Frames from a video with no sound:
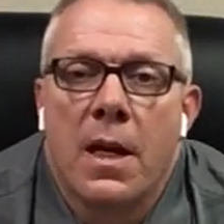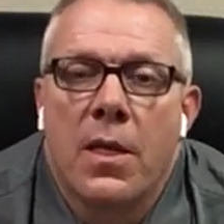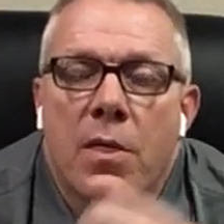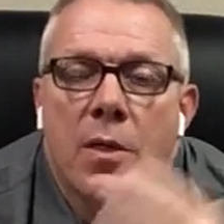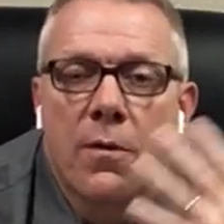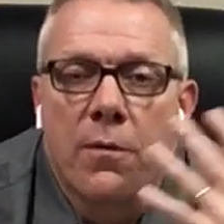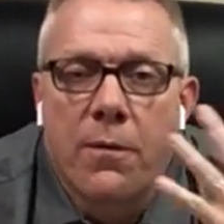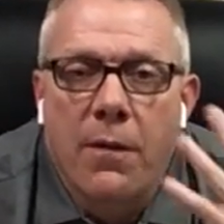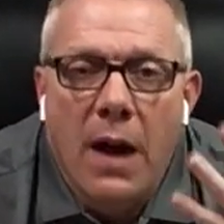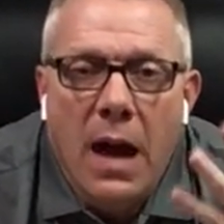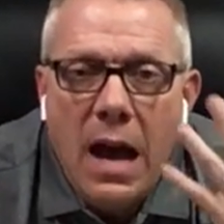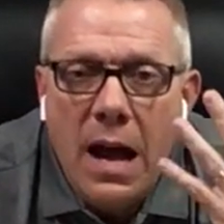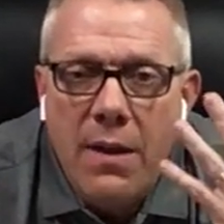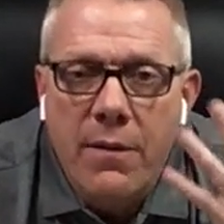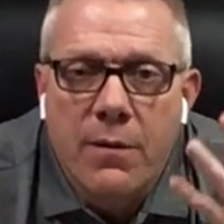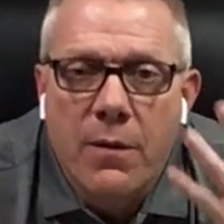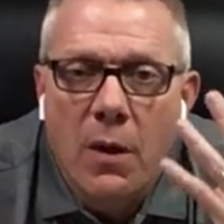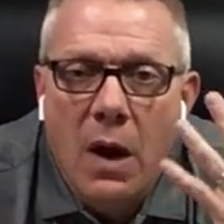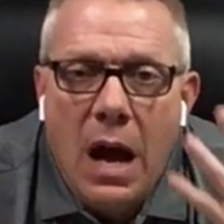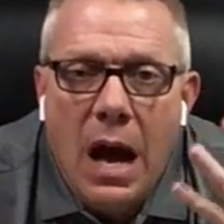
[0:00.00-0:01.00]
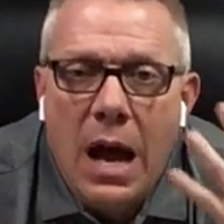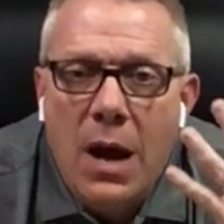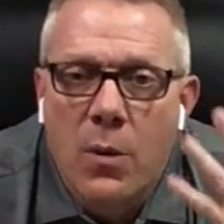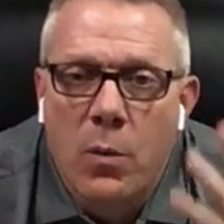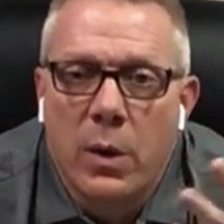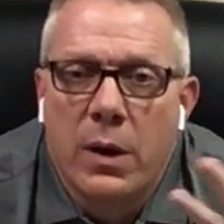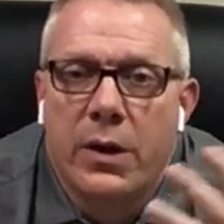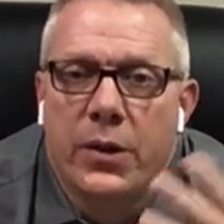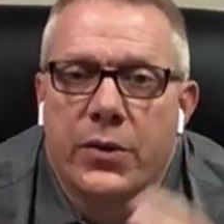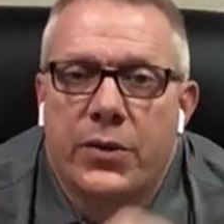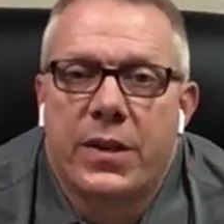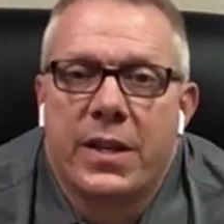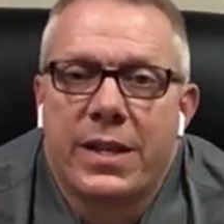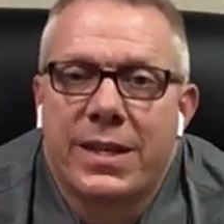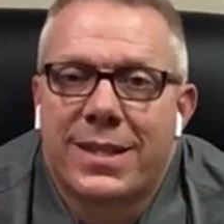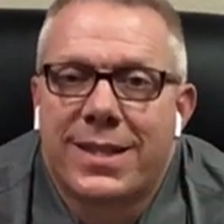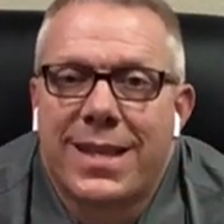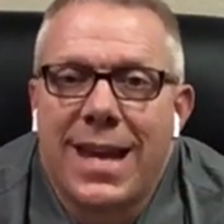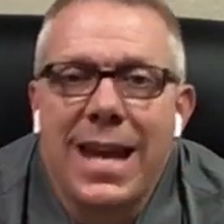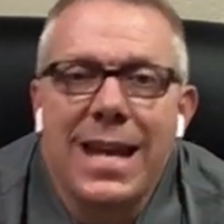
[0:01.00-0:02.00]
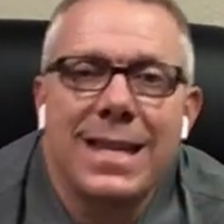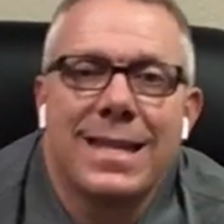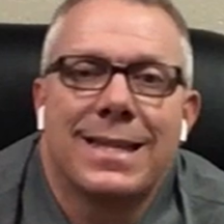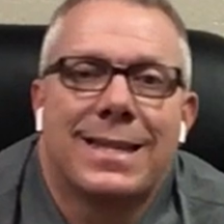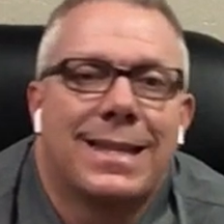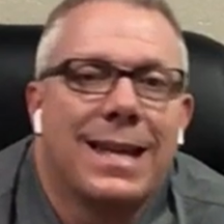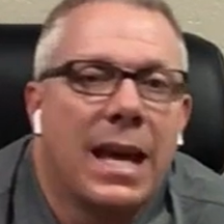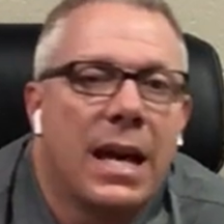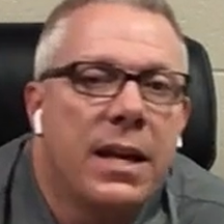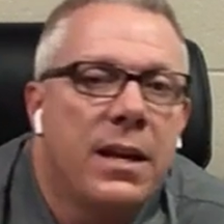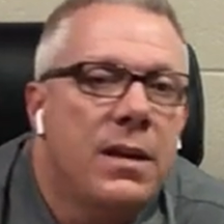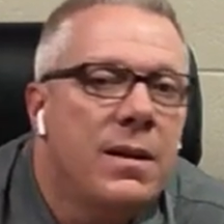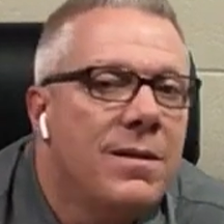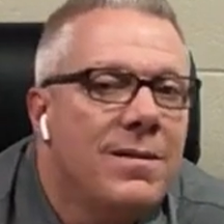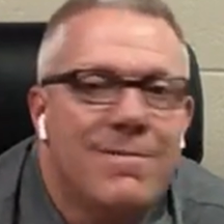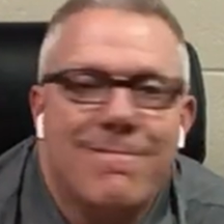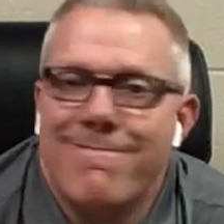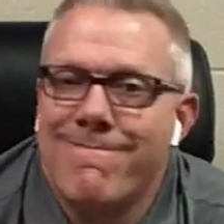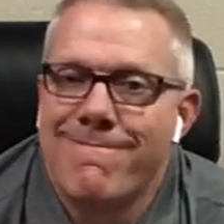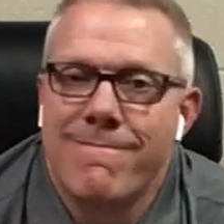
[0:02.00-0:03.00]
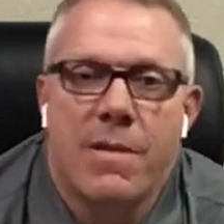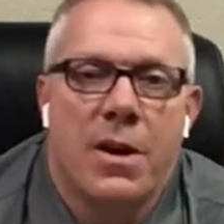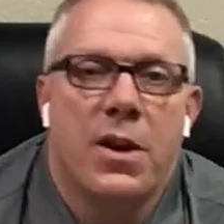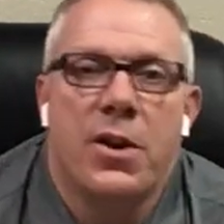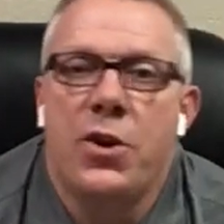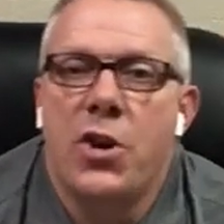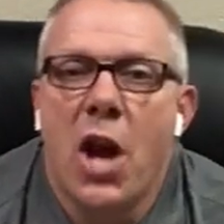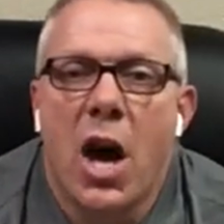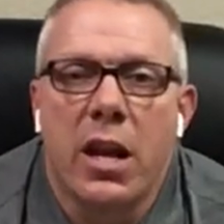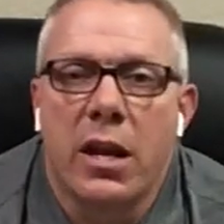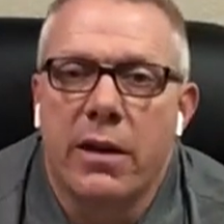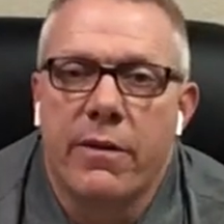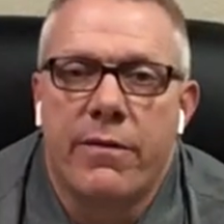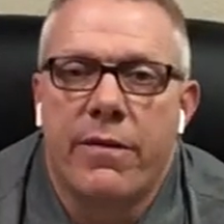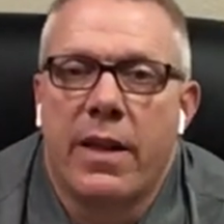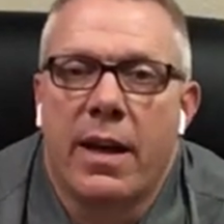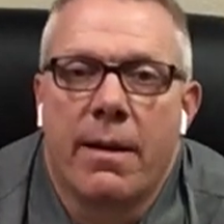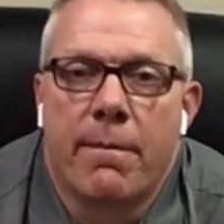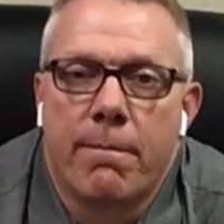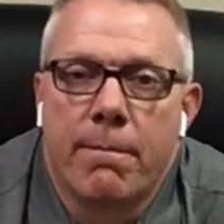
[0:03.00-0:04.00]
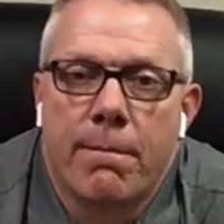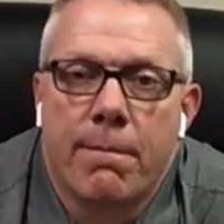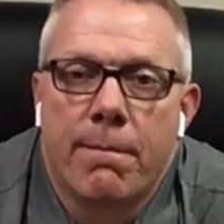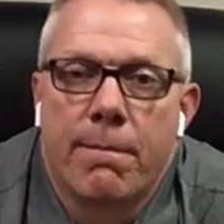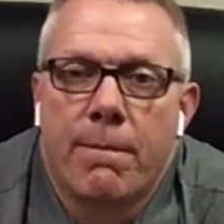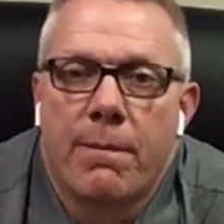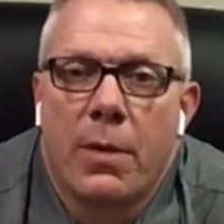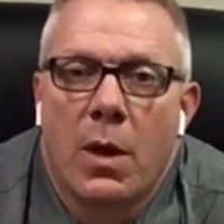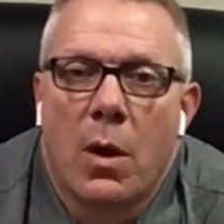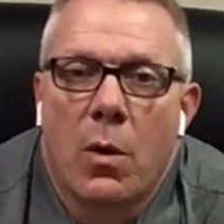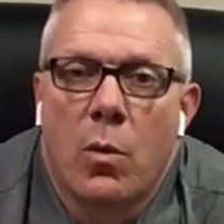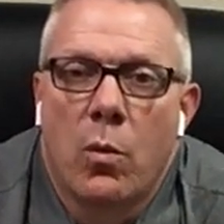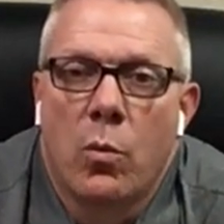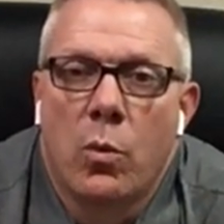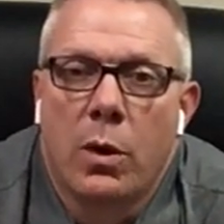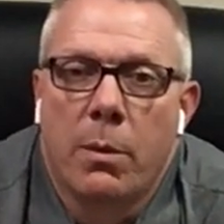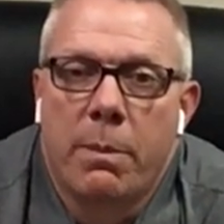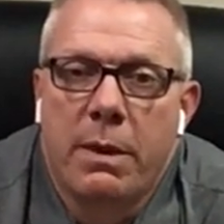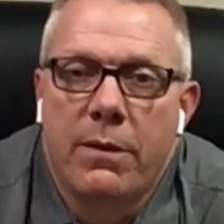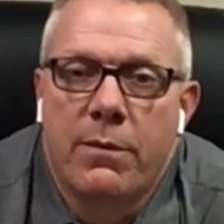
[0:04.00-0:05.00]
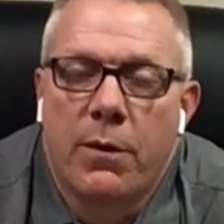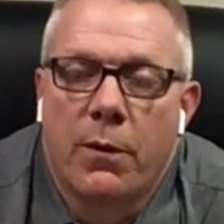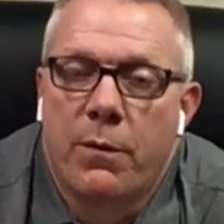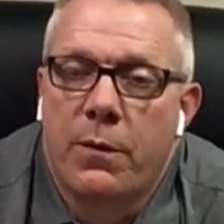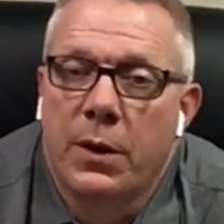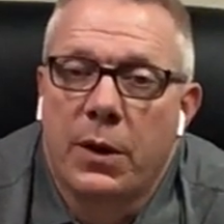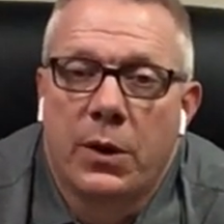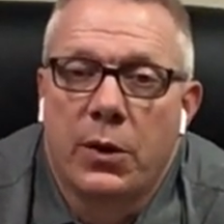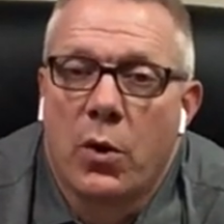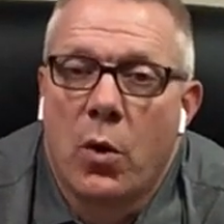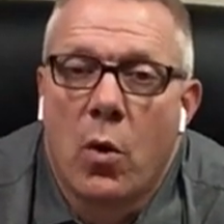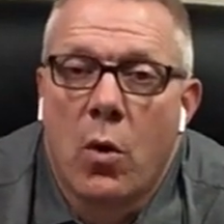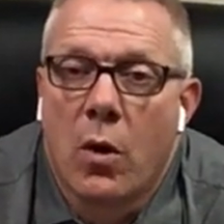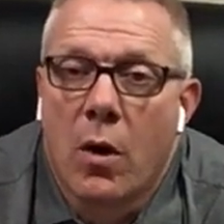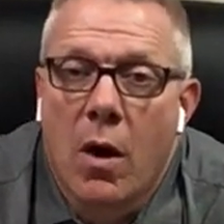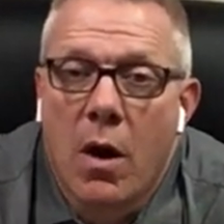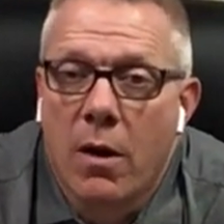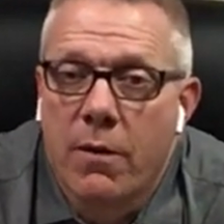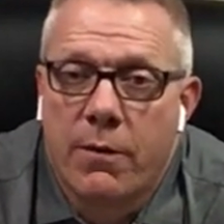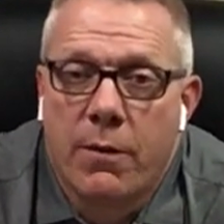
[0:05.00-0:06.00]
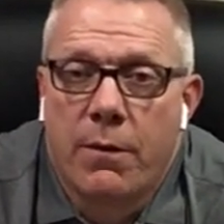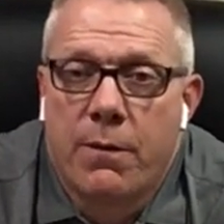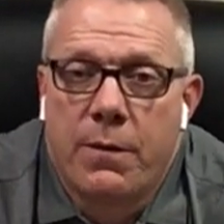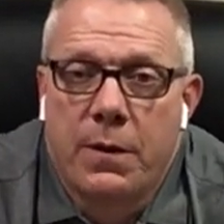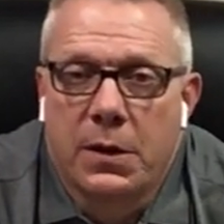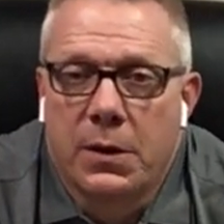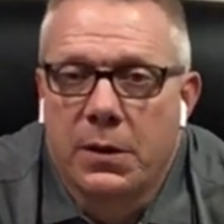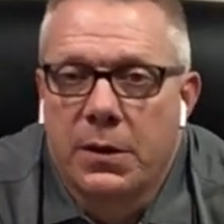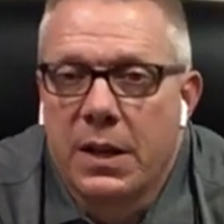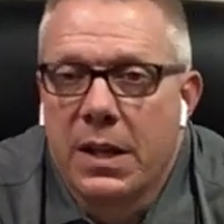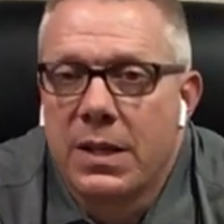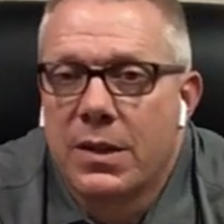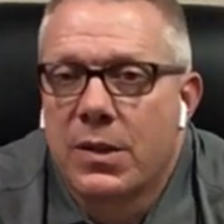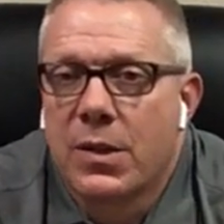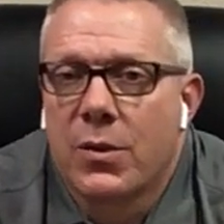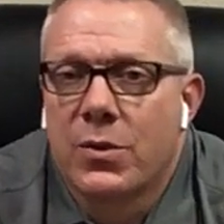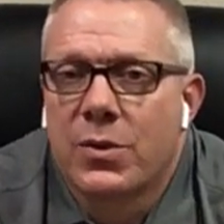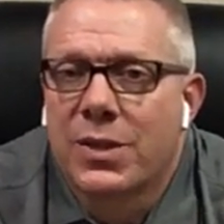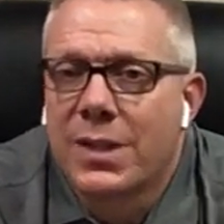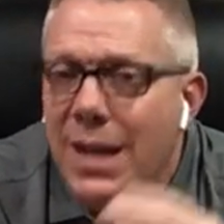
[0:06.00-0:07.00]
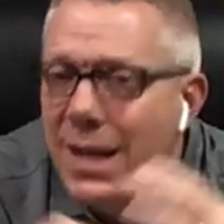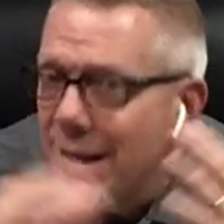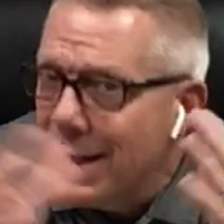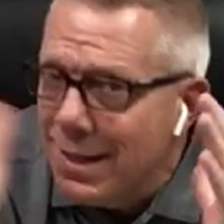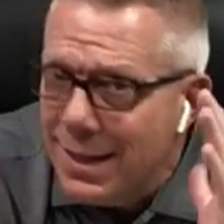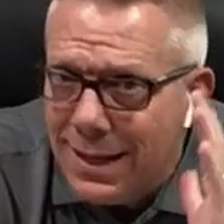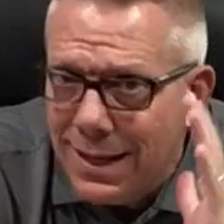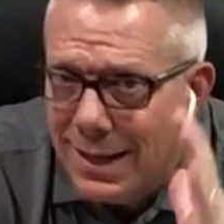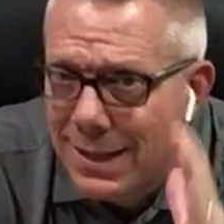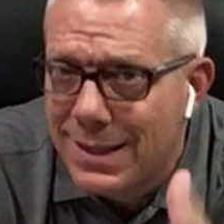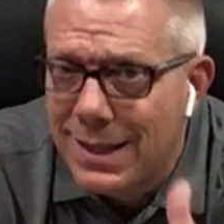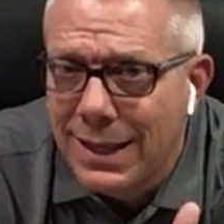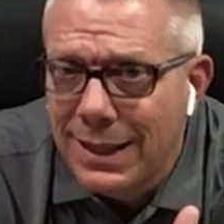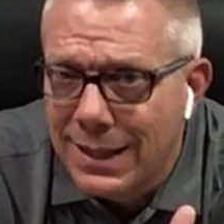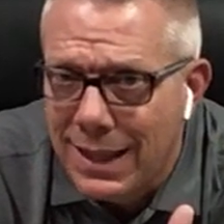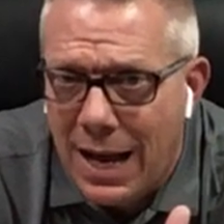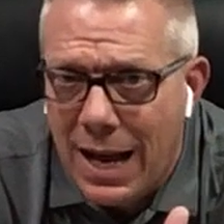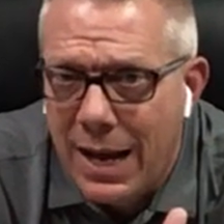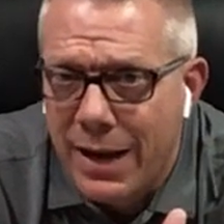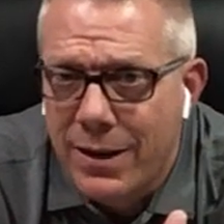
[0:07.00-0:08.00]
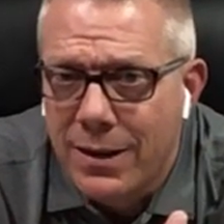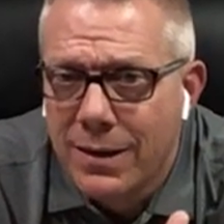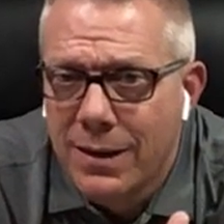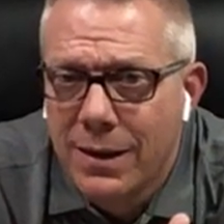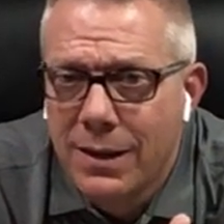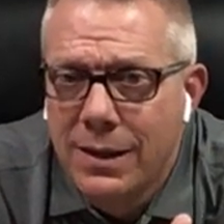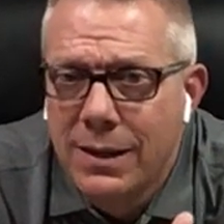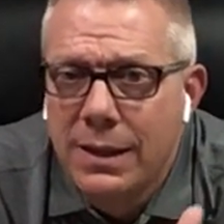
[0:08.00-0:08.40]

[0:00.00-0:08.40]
The five I wills that Satan said, none of them will be fulfilled or are fulfilled. And so Satan is a liar.